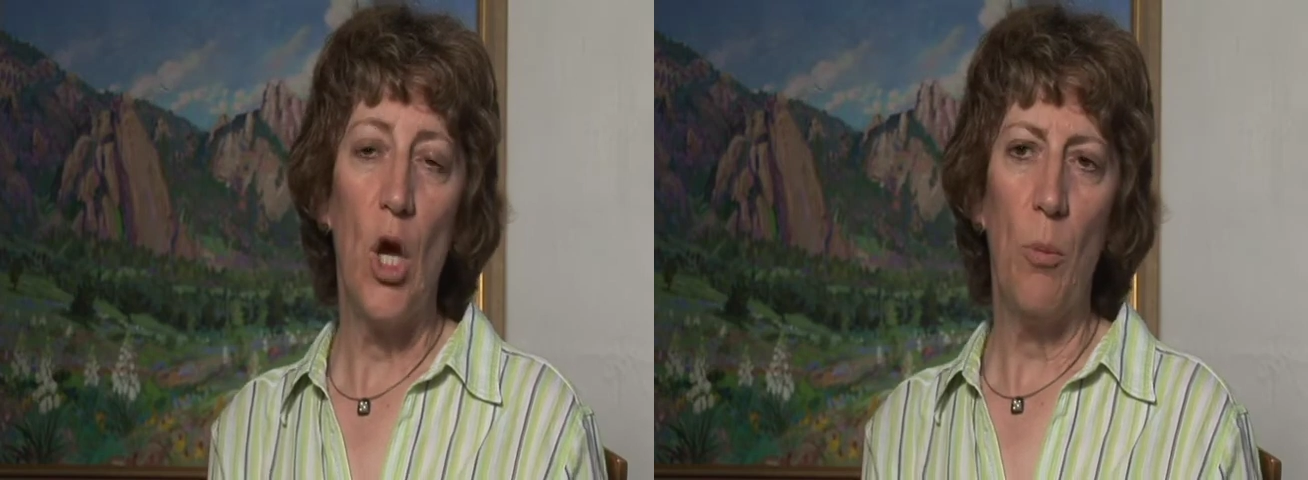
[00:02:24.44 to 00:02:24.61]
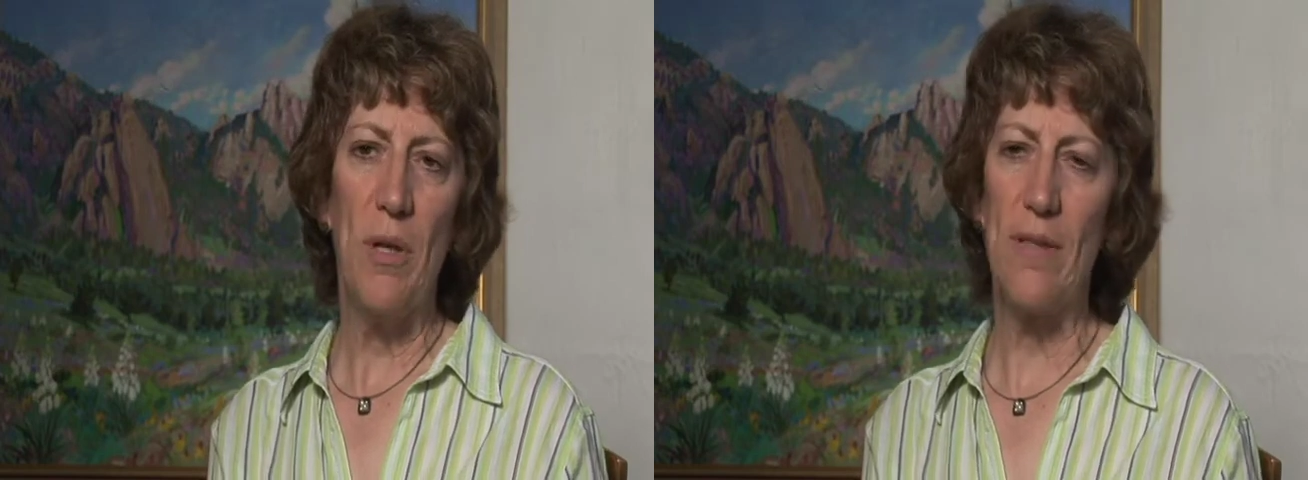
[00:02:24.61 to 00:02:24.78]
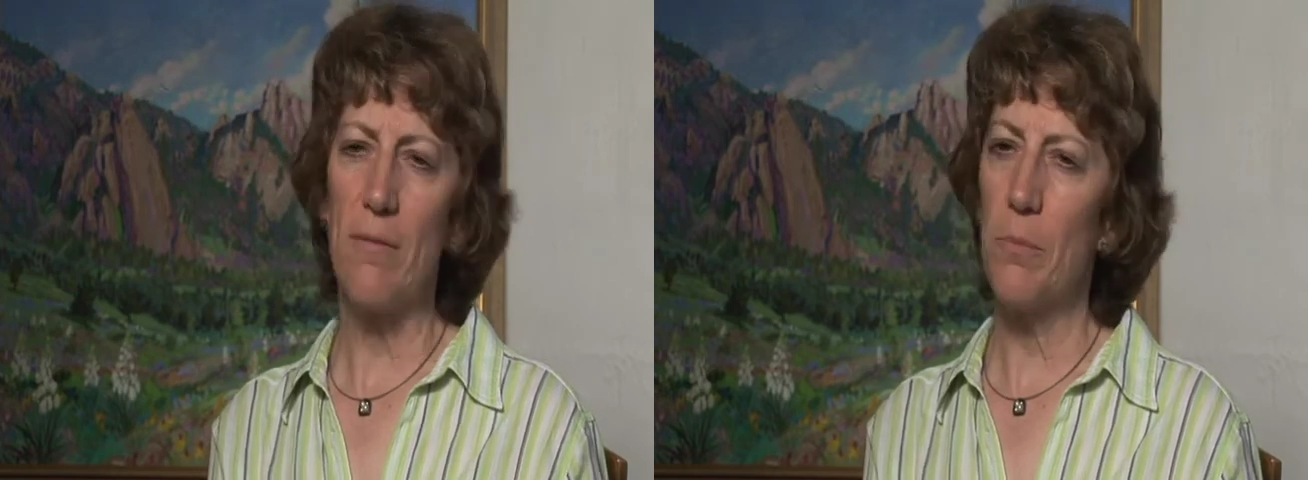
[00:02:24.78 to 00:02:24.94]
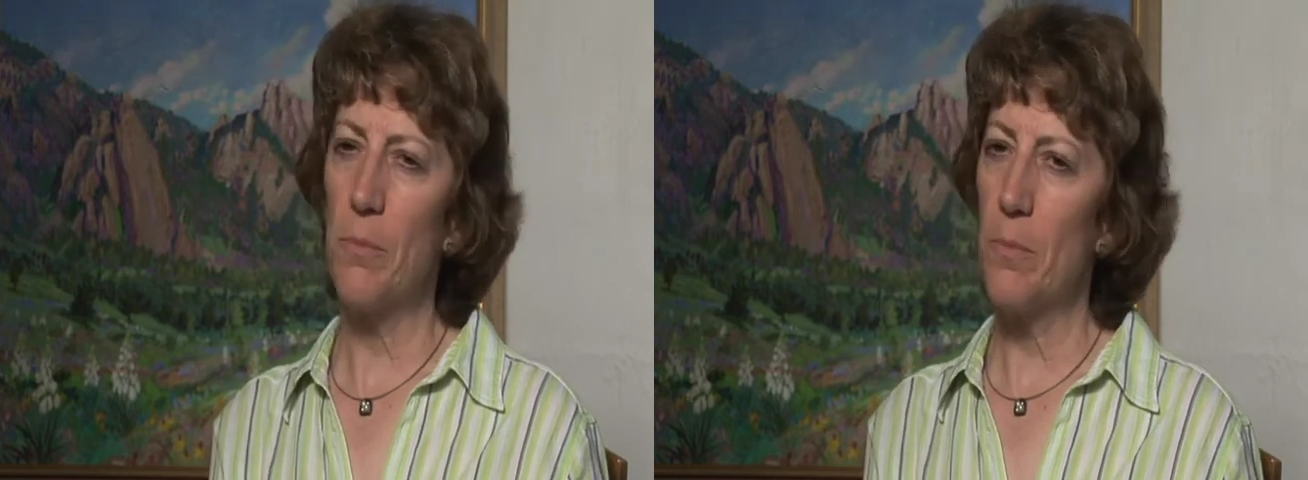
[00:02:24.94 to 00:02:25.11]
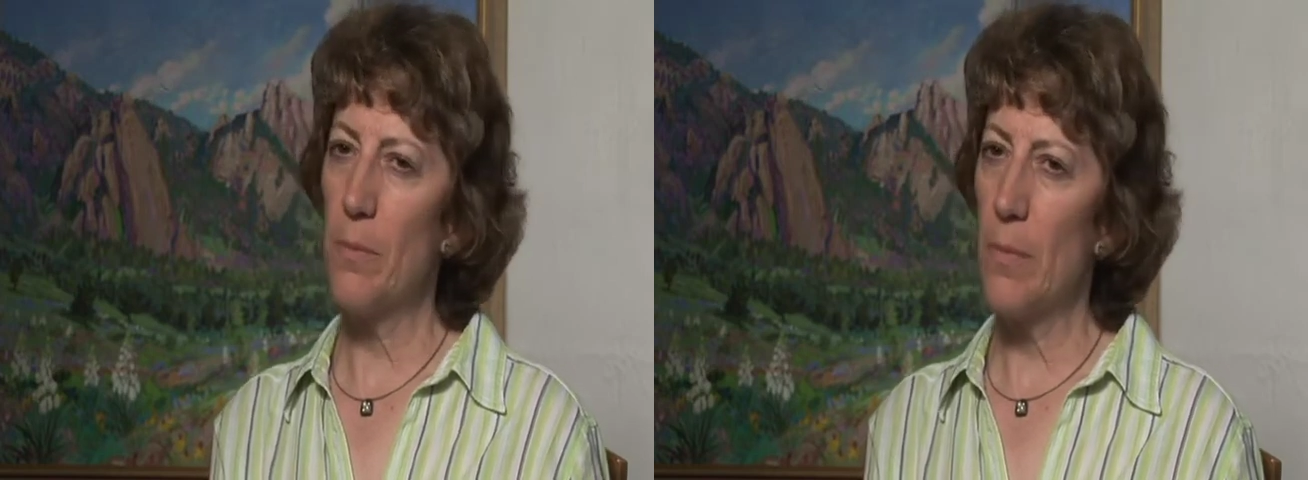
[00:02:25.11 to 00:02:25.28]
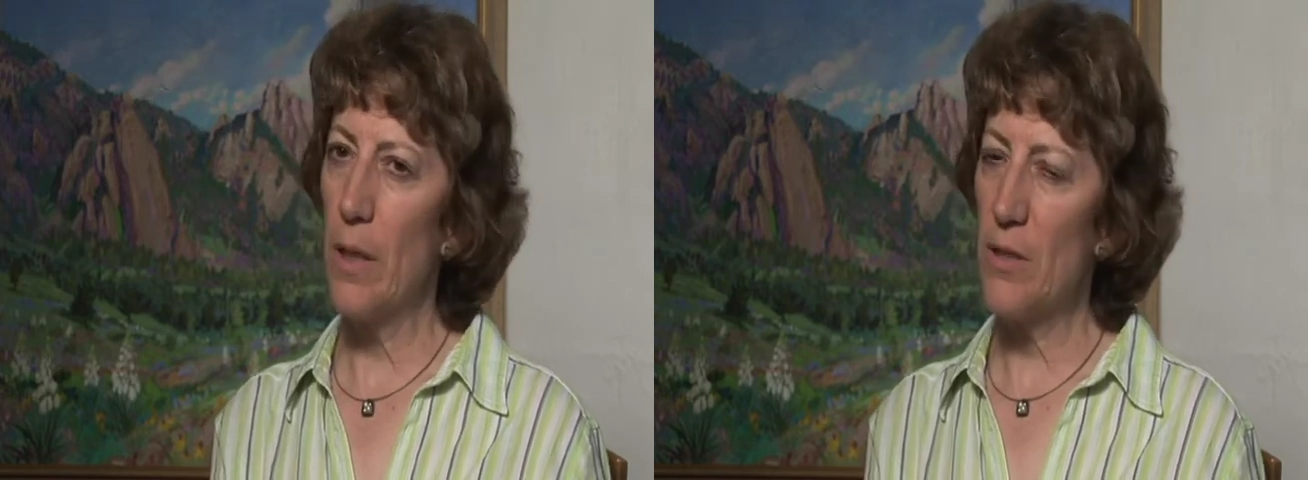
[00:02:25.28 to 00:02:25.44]
But
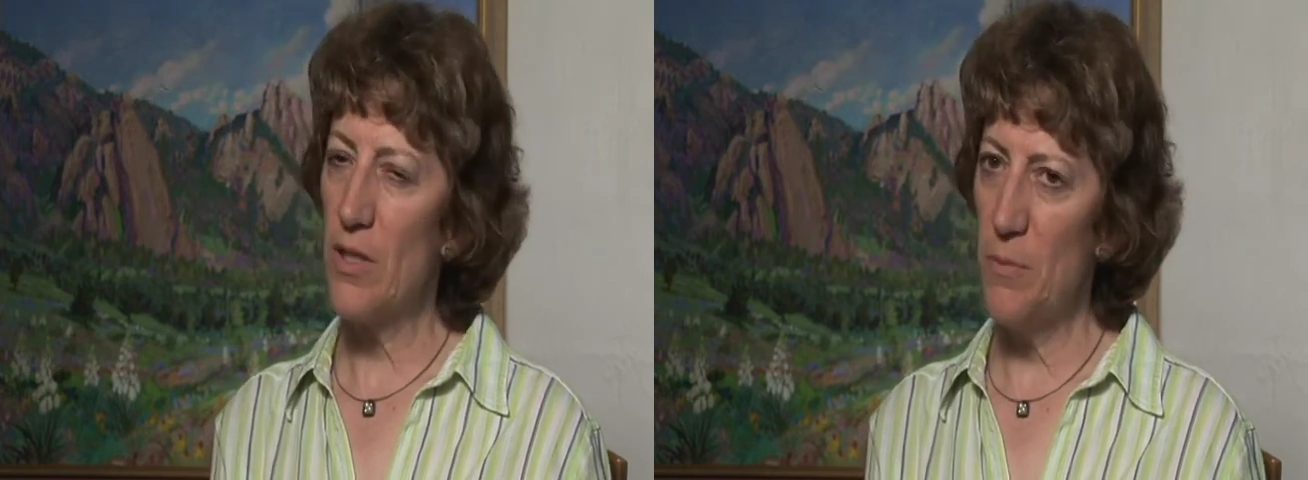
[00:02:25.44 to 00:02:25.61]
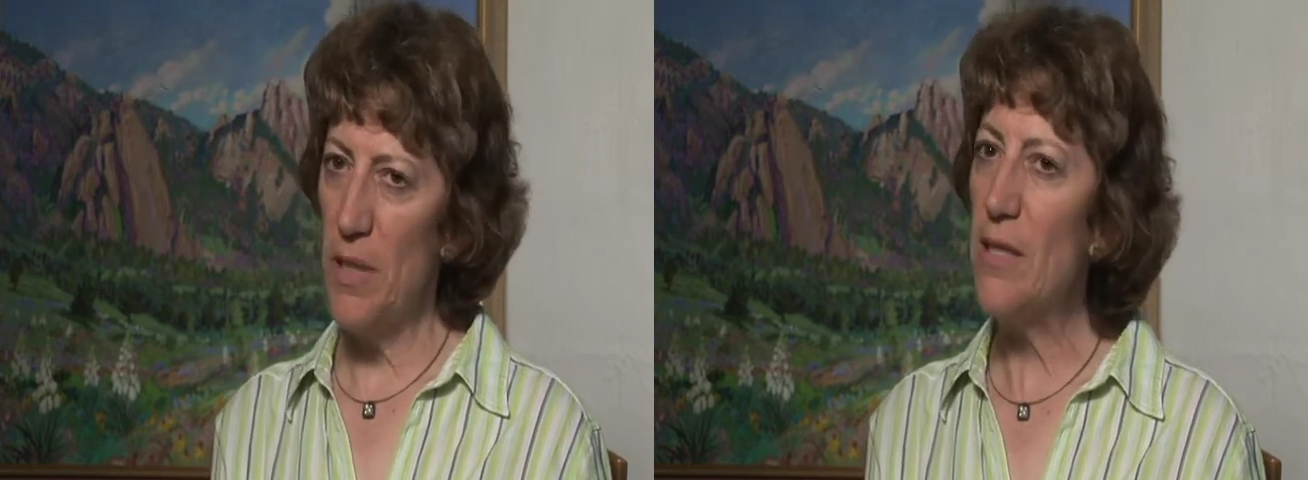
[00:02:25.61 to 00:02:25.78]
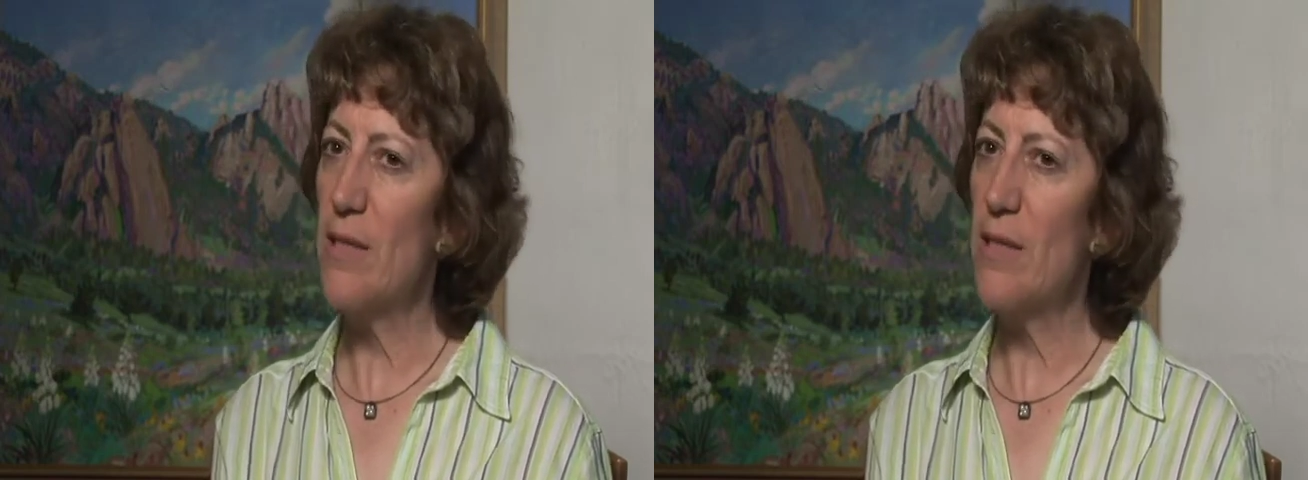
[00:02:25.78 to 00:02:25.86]
to me,